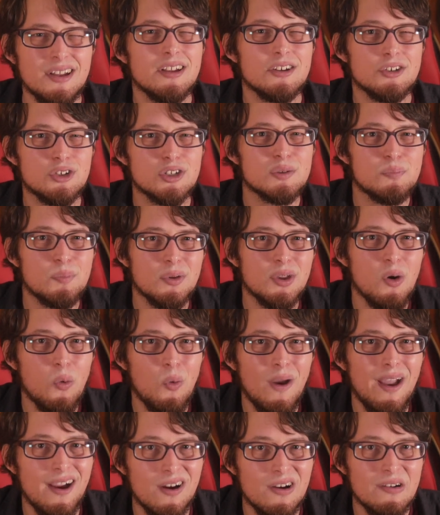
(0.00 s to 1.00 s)
just be
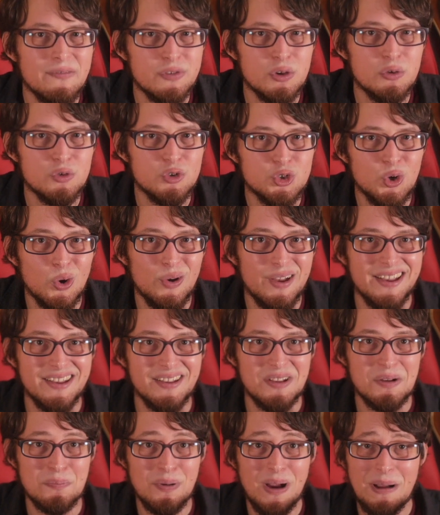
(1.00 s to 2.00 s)
aware if you enjoy it,
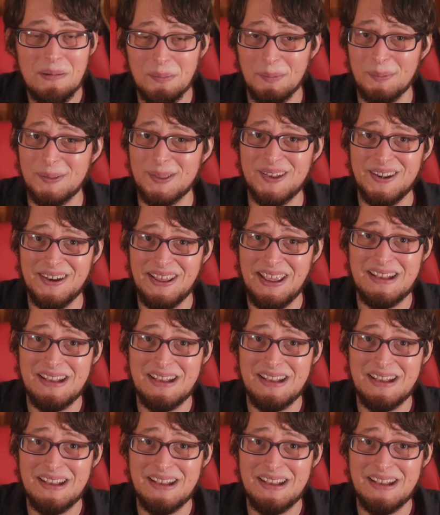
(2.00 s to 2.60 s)
you're probably going to